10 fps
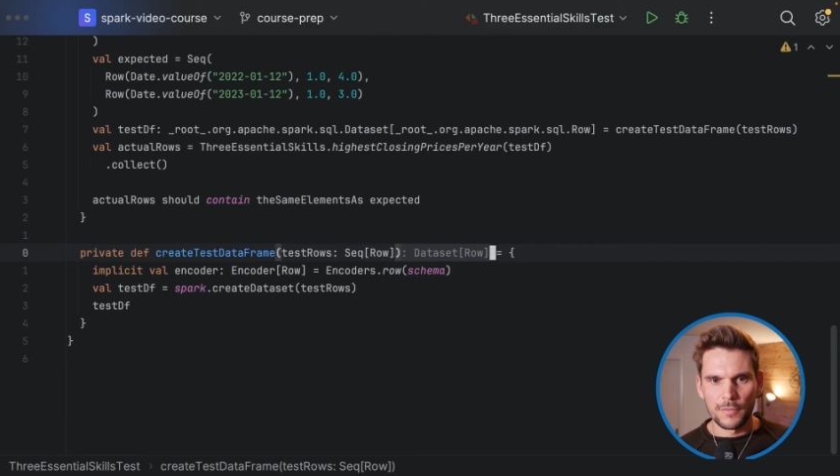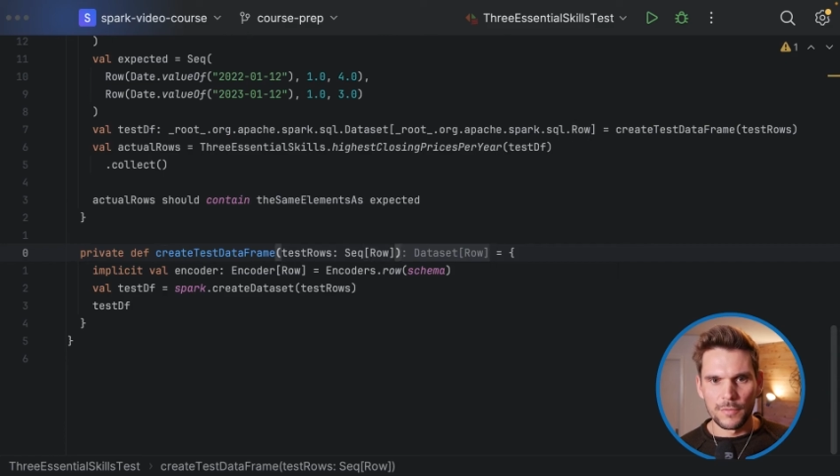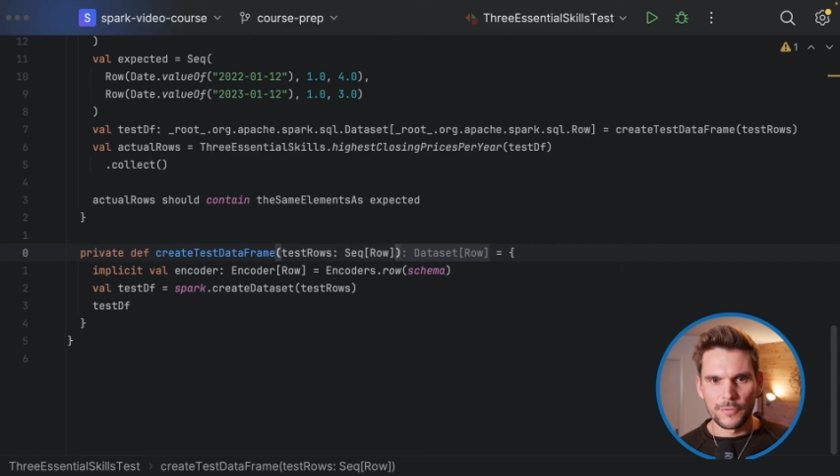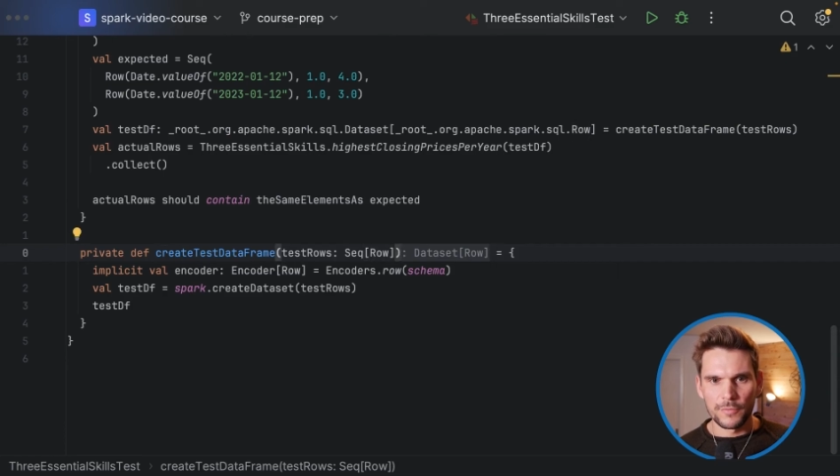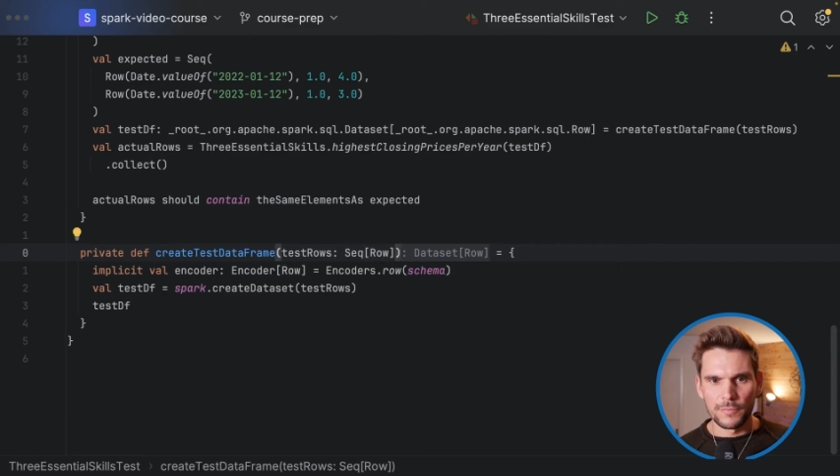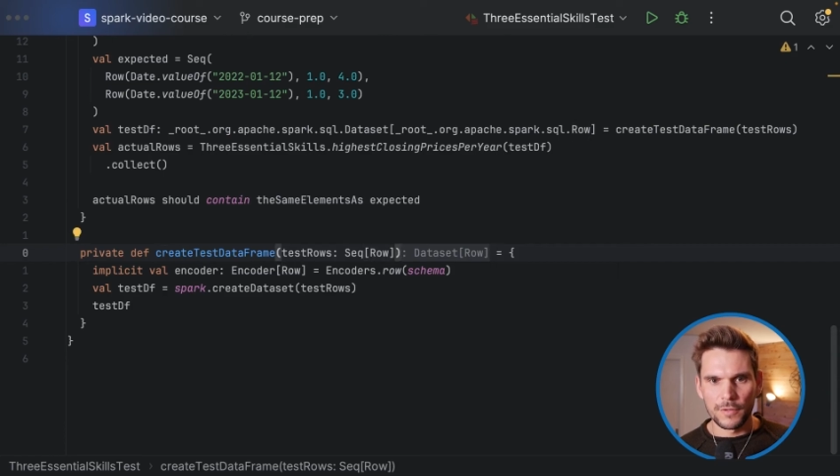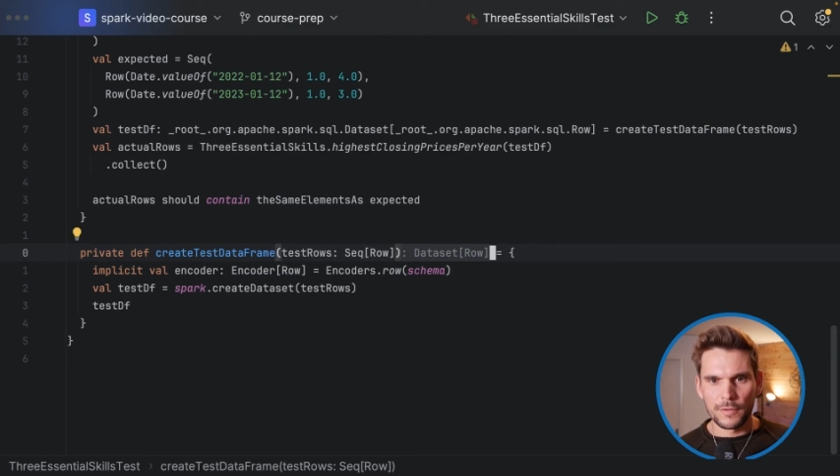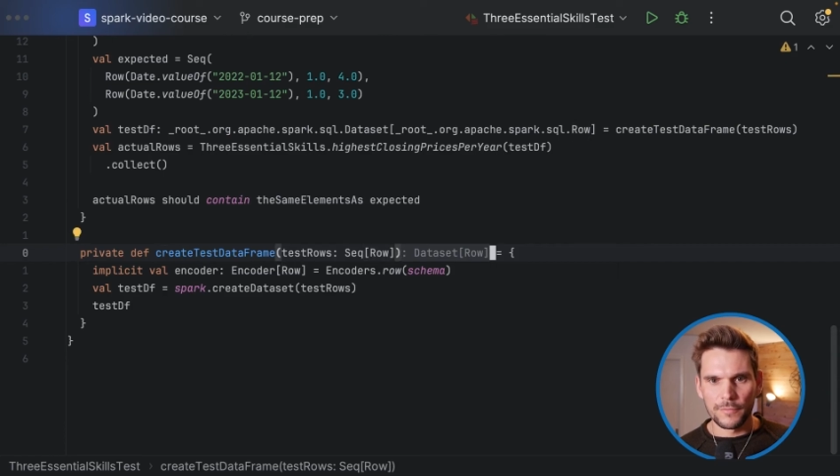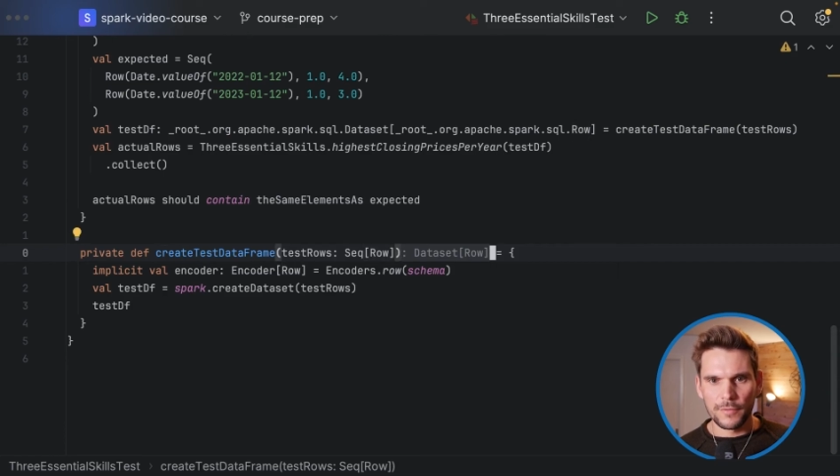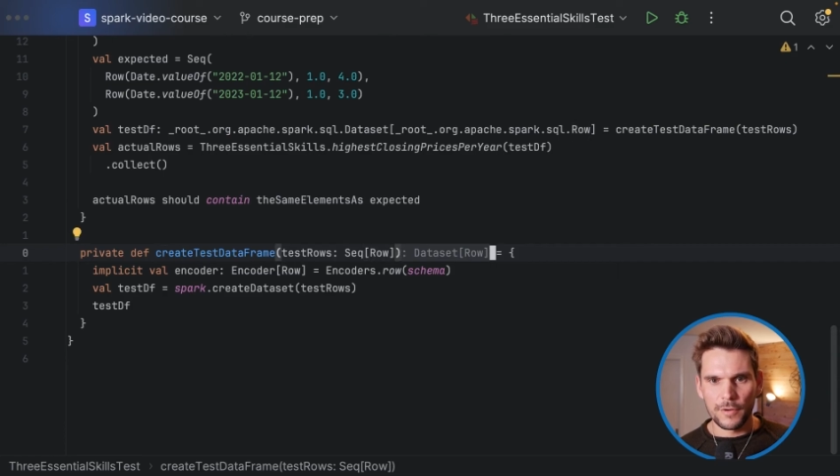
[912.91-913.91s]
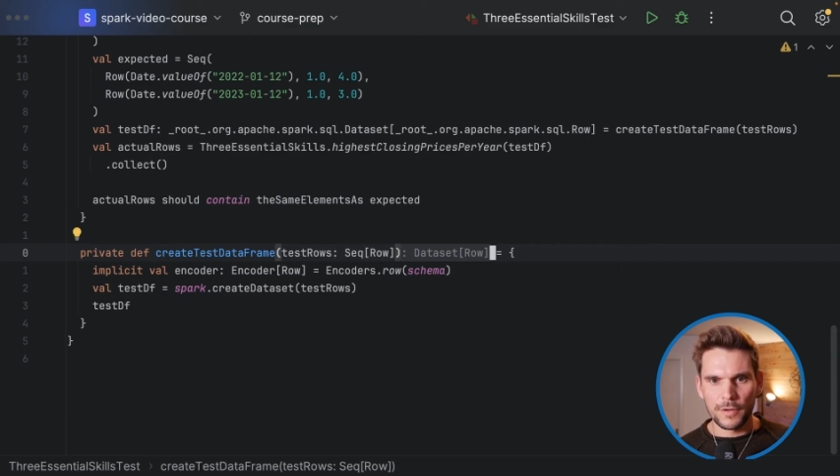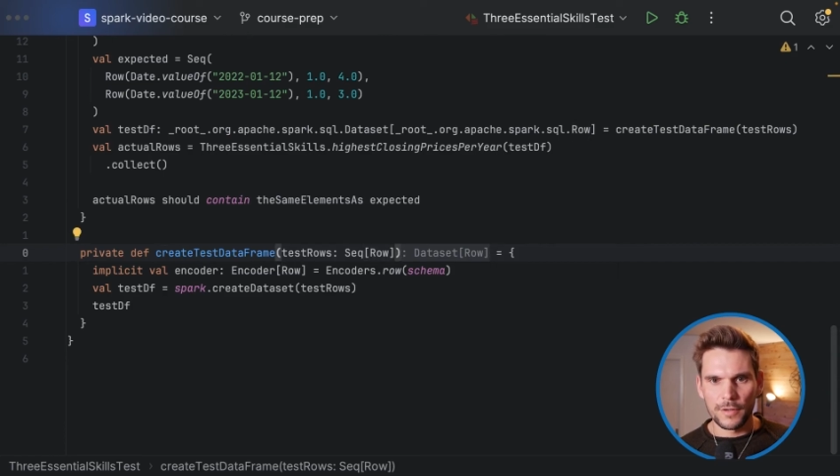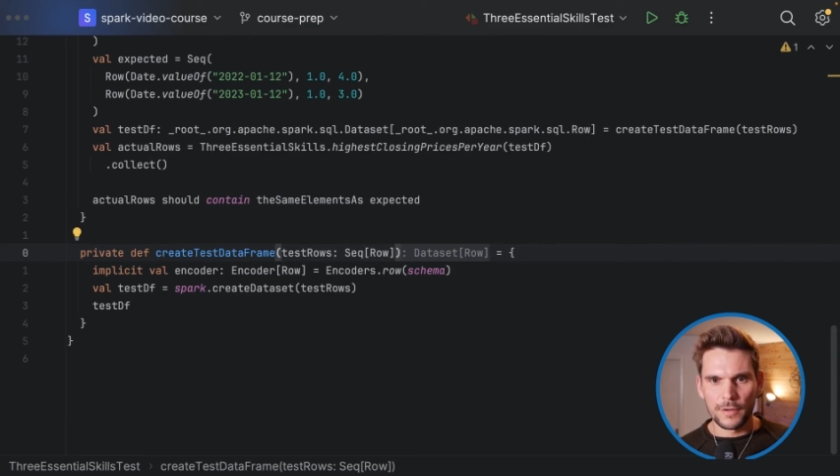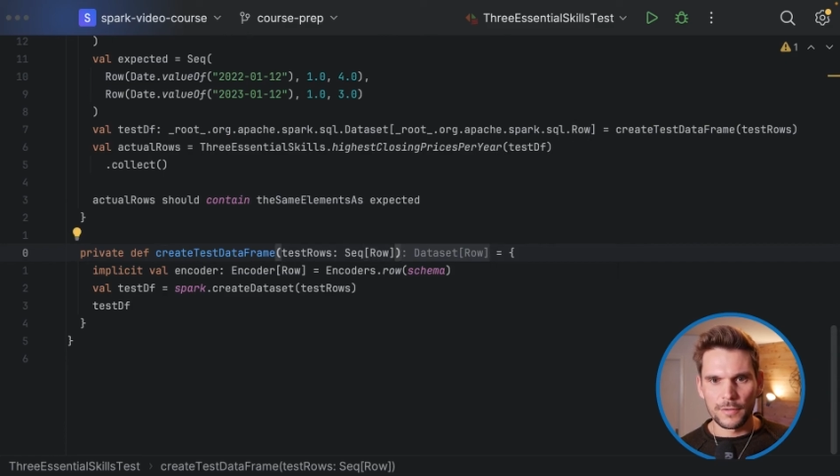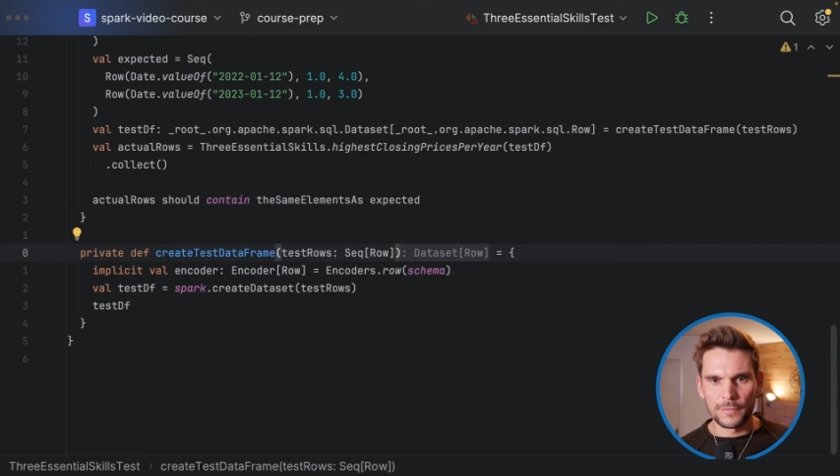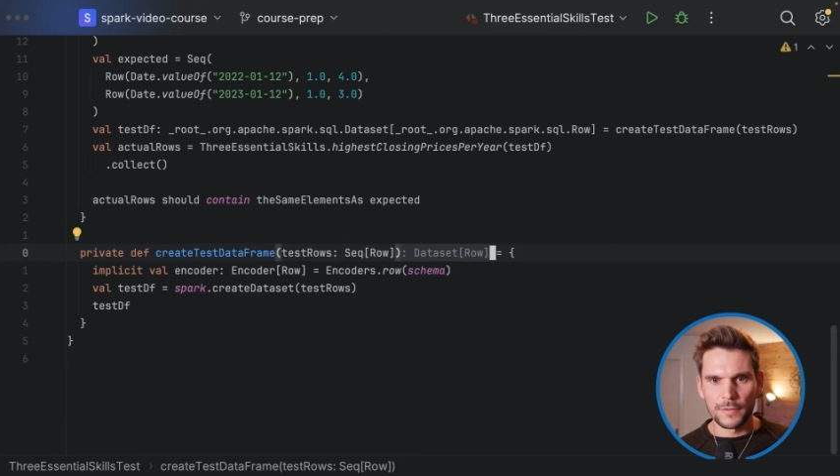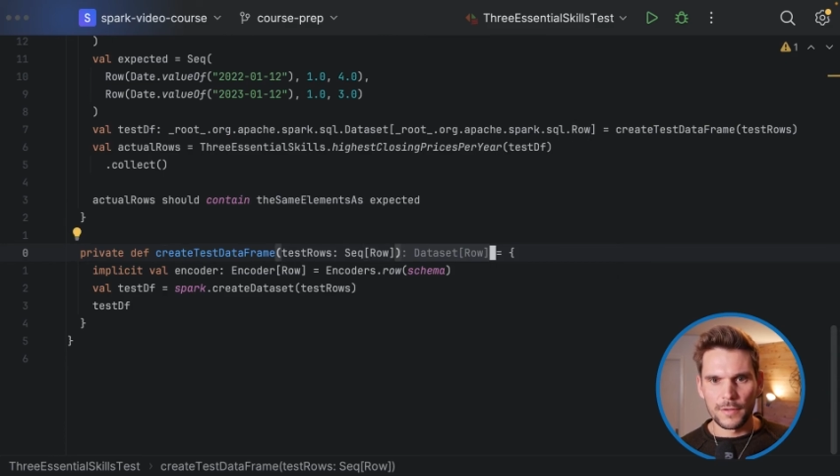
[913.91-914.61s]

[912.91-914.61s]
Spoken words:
which it would infer here,